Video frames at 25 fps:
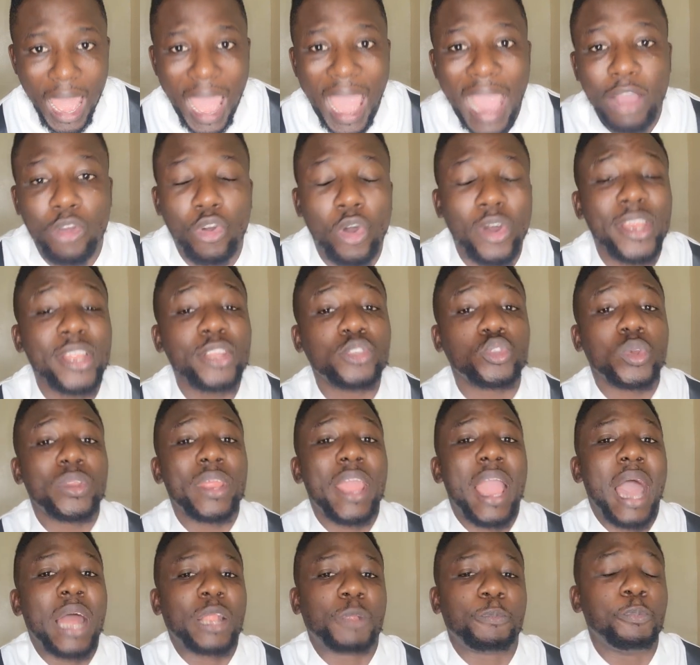According to
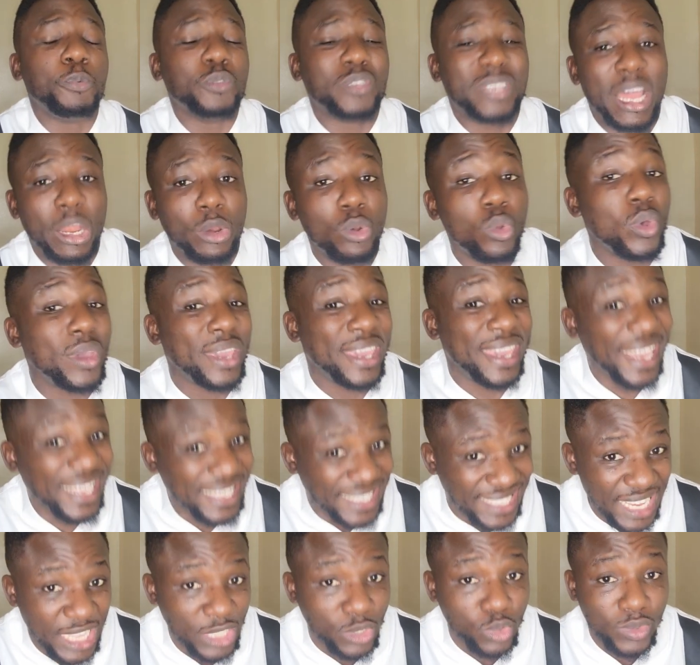the output
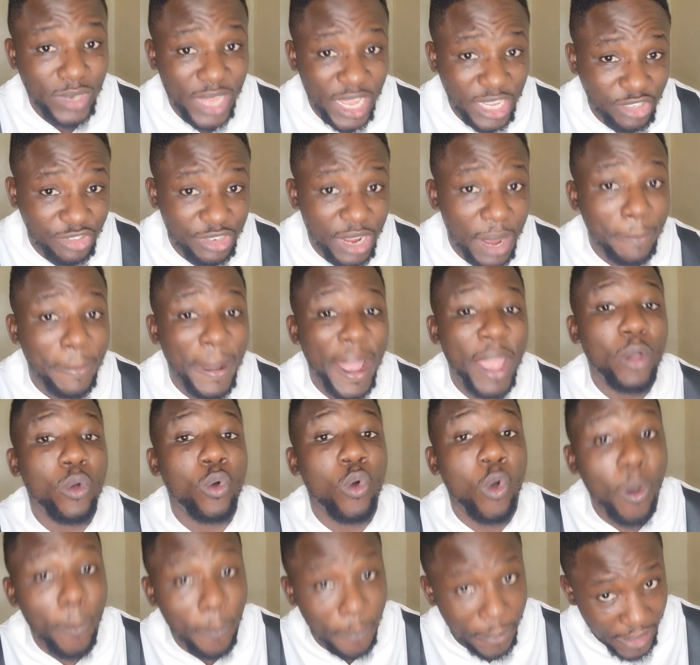allocated to Nigeria by
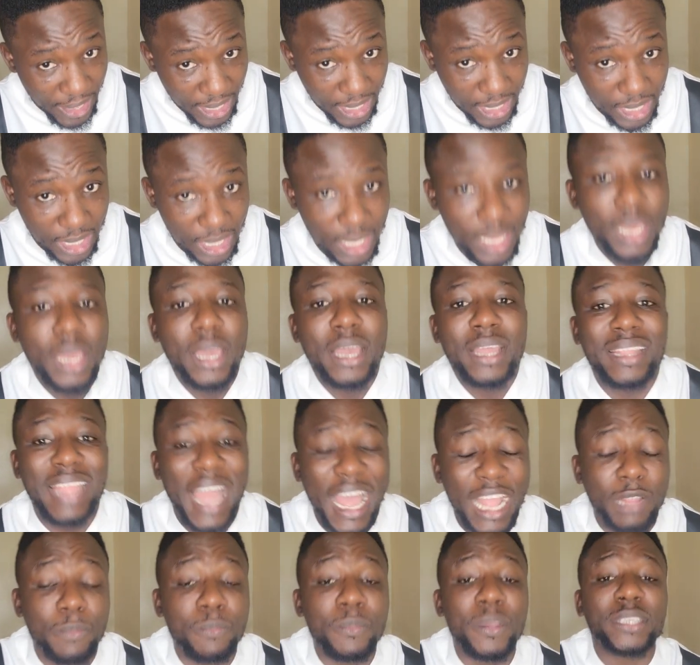OPEC,
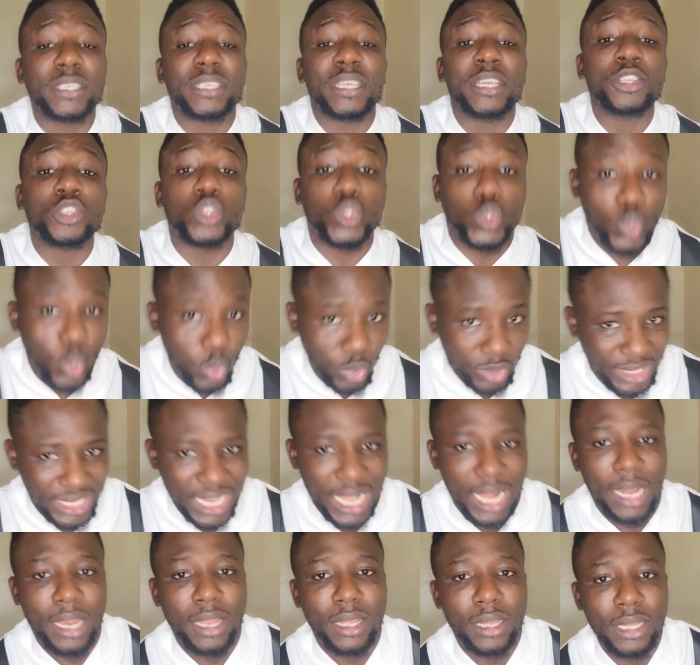that means in
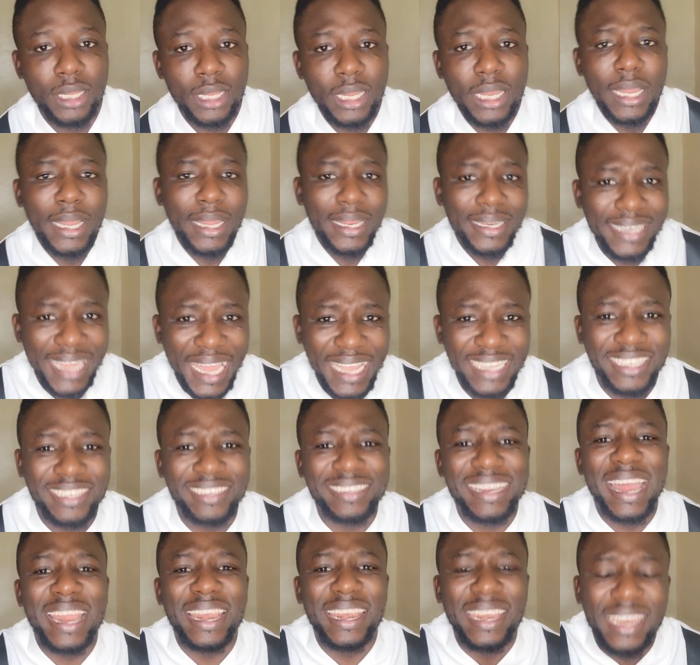total,
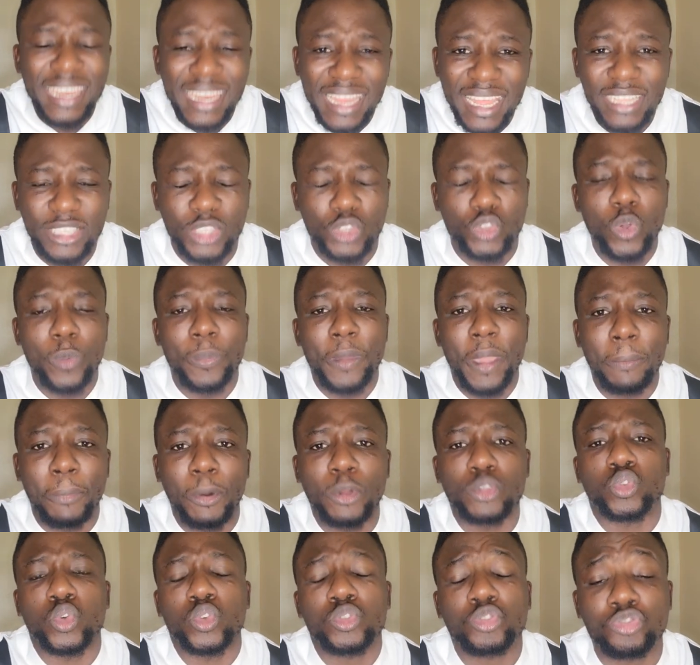Nigeria needs to be
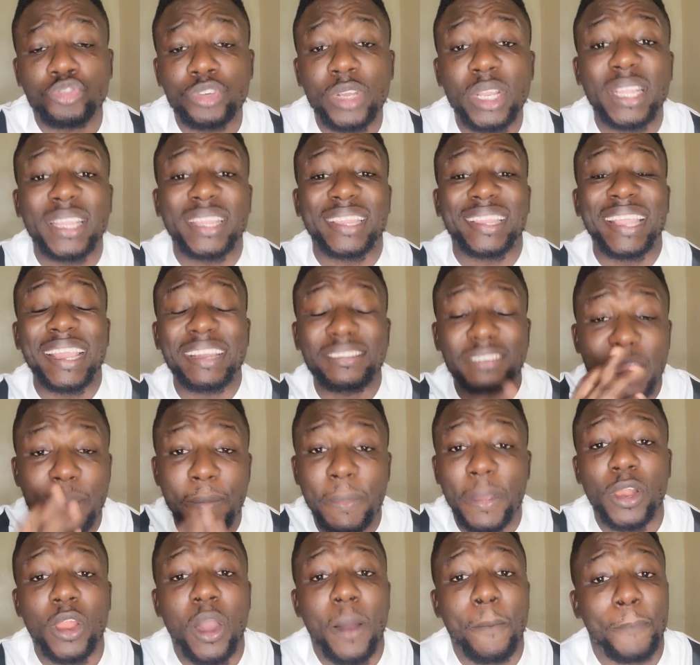able to drill 3
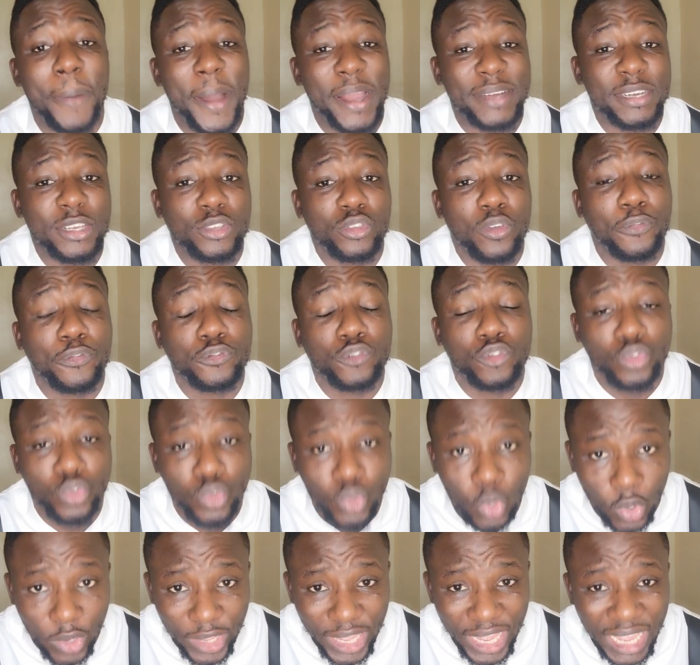million barrels of
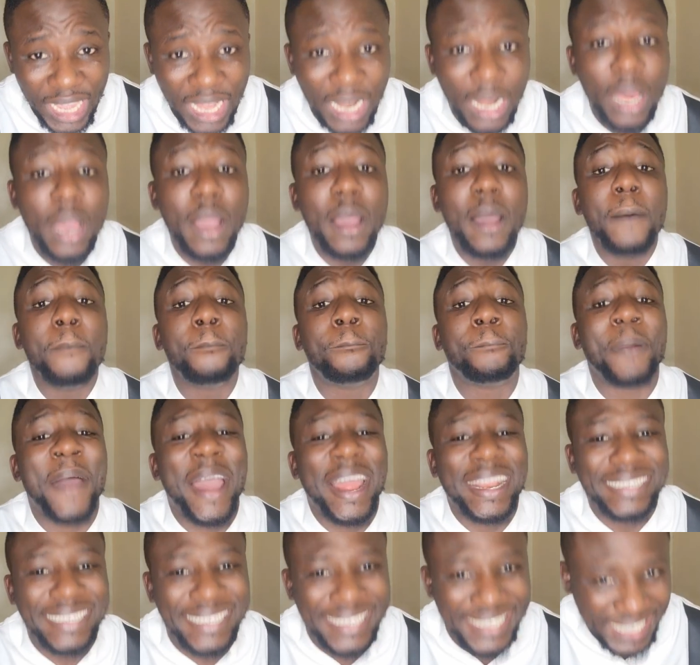crude oil
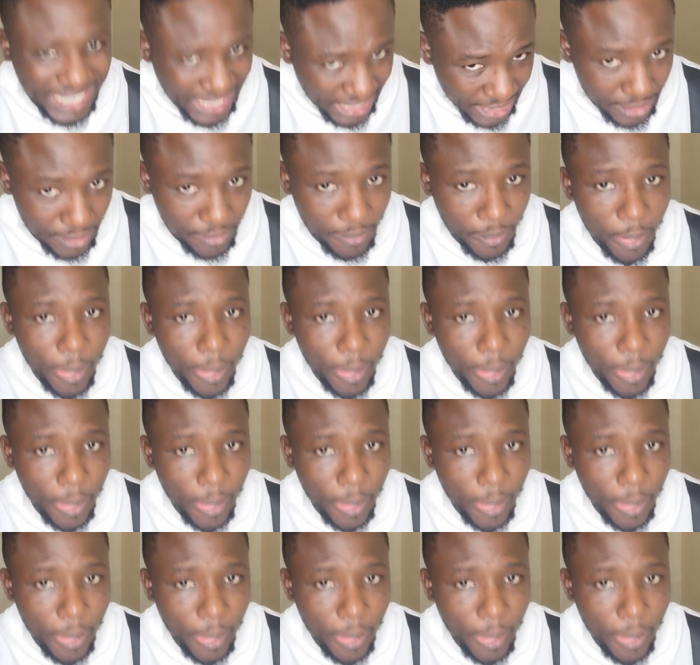per day.